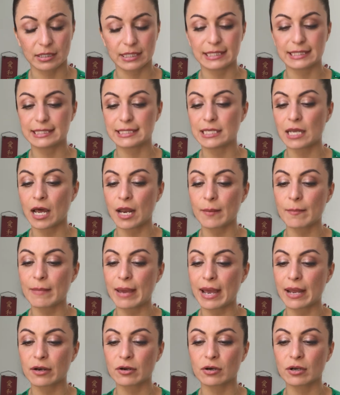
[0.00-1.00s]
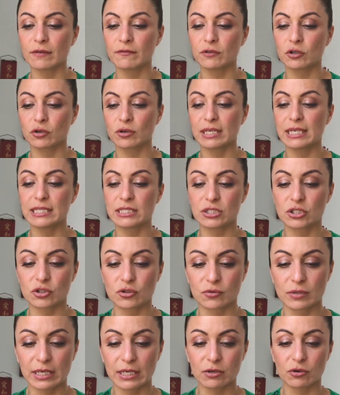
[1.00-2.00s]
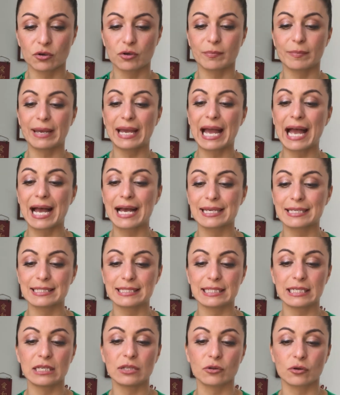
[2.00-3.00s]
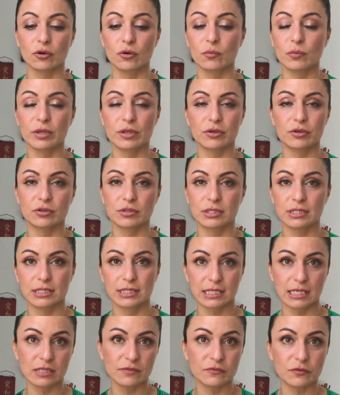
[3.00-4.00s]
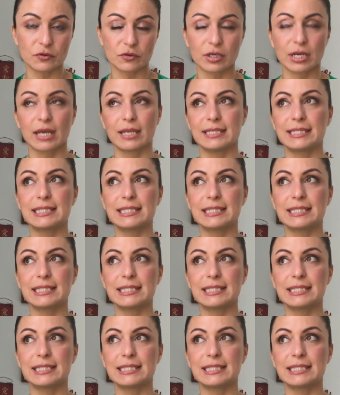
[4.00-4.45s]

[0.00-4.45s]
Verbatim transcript: It's not a matter of your history or your past either, whether you're successful or not.